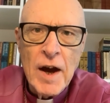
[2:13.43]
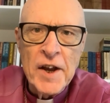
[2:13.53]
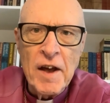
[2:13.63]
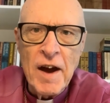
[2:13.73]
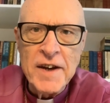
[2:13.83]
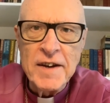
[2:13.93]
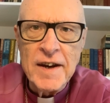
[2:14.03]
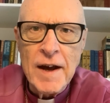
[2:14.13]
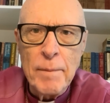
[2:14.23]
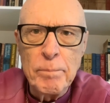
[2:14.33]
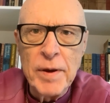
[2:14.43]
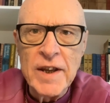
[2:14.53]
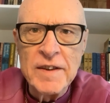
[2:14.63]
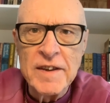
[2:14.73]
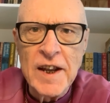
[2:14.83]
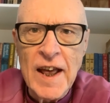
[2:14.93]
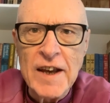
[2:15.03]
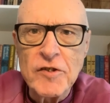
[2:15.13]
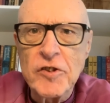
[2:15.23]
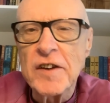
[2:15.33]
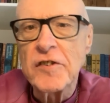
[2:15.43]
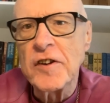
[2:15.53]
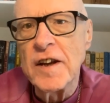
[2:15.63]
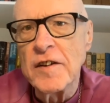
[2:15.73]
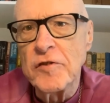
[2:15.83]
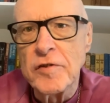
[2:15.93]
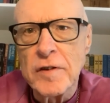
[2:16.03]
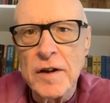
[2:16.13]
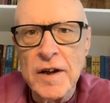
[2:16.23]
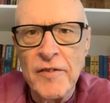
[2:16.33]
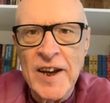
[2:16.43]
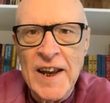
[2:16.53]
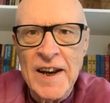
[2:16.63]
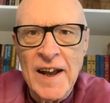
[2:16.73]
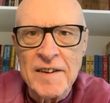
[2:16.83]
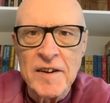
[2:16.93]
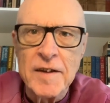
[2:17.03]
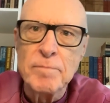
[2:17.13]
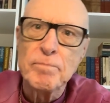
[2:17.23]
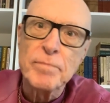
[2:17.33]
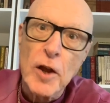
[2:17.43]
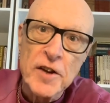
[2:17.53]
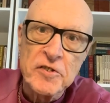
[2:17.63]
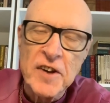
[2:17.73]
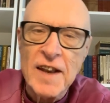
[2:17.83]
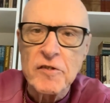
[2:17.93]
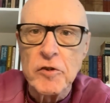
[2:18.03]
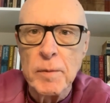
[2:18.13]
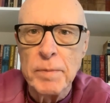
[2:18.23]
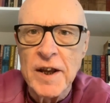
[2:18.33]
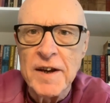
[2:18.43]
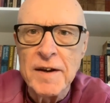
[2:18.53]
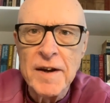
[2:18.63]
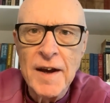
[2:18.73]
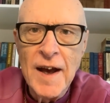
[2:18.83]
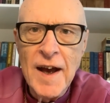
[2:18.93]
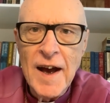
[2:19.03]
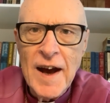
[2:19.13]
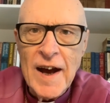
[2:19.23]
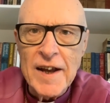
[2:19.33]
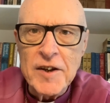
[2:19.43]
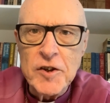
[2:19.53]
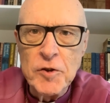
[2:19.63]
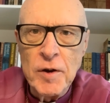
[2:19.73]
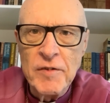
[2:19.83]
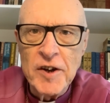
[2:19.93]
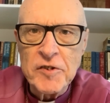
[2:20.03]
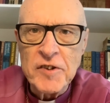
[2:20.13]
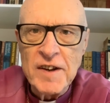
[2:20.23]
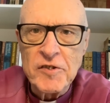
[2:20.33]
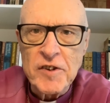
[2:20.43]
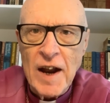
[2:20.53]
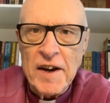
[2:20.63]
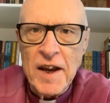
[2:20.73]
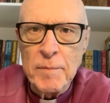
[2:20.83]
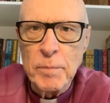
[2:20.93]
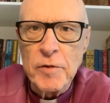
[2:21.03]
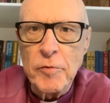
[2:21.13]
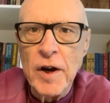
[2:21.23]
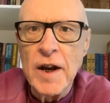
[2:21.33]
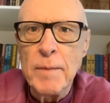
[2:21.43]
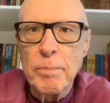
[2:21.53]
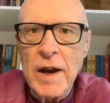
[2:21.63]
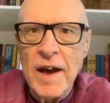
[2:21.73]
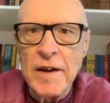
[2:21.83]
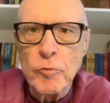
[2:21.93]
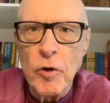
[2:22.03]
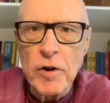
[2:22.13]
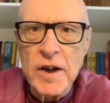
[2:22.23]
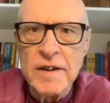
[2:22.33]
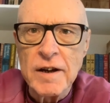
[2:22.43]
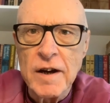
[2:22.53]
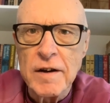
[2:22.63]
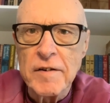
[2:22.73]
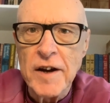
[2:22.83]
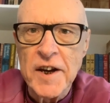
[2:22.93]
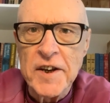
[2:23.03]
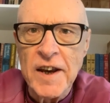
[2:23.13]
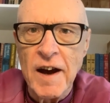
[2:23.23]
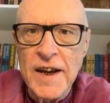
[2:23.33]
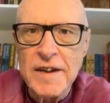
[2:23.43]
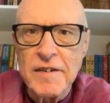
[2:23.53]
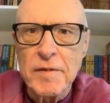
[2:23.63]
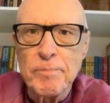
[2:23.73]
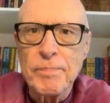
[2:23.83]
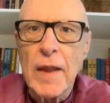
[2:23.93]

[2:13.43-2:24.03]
And I ended up in the late 60s living in London, ostensibly at university studying, but really playing rock guitar at night,